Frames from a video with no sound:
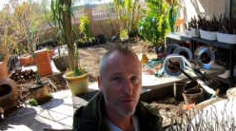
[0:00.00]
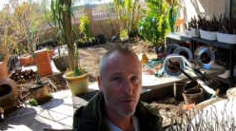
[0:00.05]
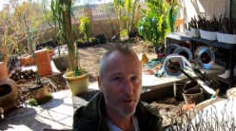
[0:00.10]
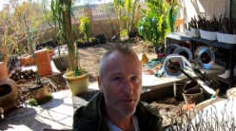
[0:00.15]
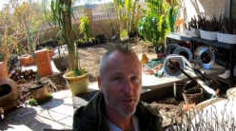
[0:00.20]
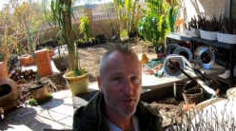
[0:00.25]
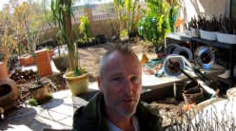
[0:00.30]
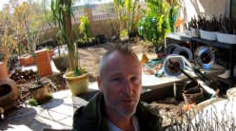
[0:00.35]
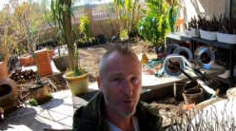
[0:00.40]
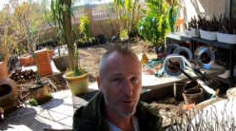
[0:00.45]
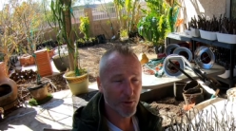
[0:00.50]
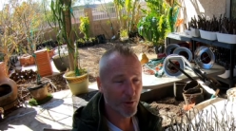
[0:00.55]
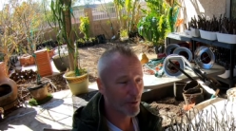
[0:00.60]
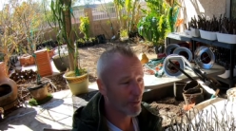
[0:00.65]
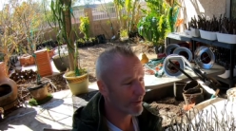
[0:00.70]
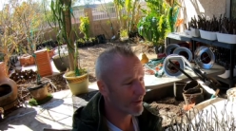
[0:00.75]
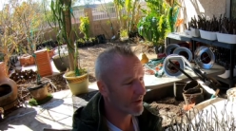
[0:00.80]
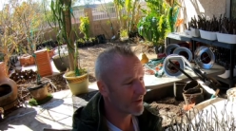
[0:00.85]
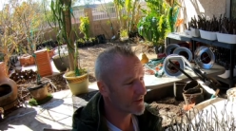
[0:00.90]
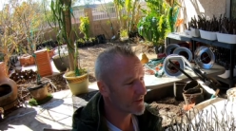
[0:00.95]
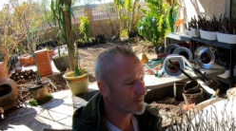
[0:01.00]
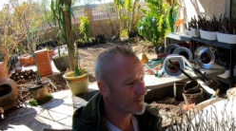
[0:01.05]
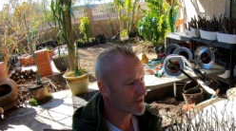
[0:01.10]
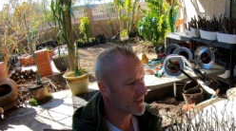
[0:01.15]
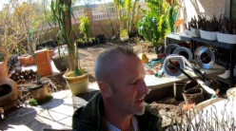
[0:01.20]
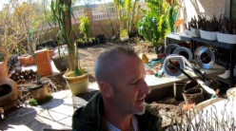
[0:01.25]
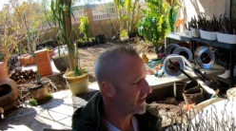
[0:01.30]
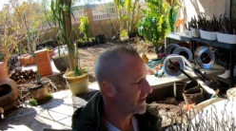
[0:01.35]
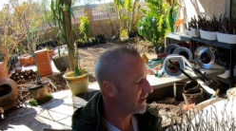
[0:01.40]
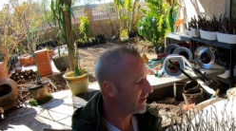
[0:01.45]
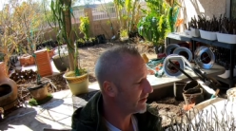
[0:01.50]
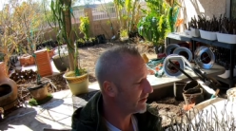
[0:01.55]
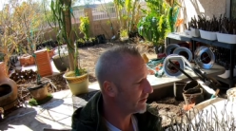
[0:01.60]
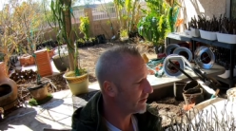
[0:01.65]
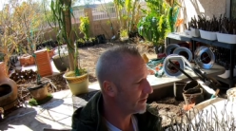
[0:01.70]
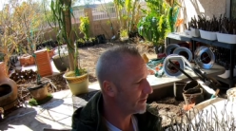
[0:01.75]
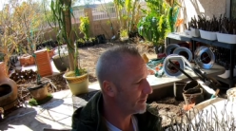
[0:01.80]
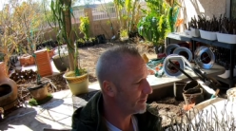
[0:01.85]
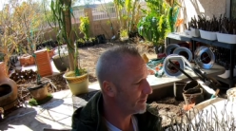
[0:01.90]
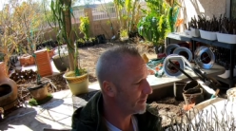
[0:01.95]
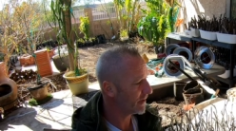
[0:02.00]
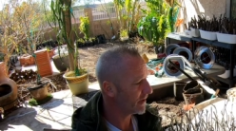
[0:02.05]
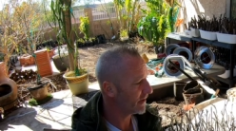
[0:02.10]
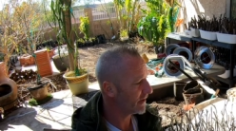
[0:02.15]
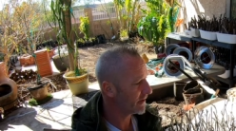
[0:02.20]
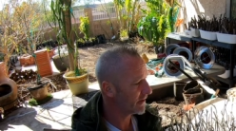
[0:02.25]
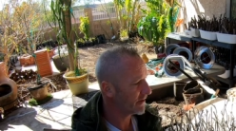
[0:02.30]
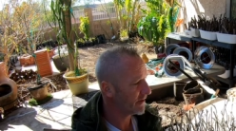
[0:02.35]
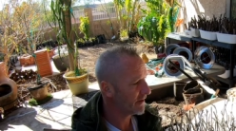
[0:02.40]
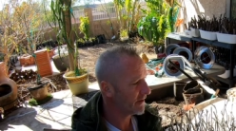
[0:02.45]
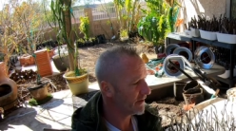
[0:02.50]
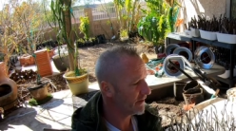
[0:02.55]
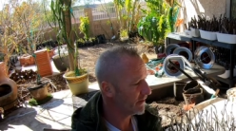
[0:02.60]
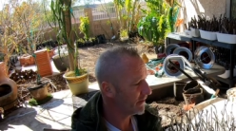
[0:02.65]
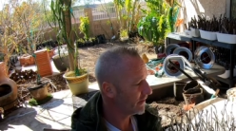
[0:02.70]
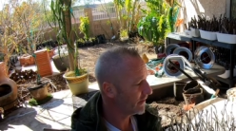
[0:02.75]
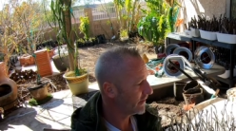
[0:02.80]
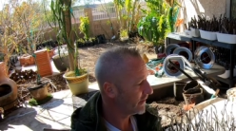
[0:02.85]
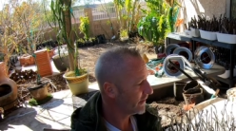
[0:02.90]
let the soil organisms take care of them. But uh,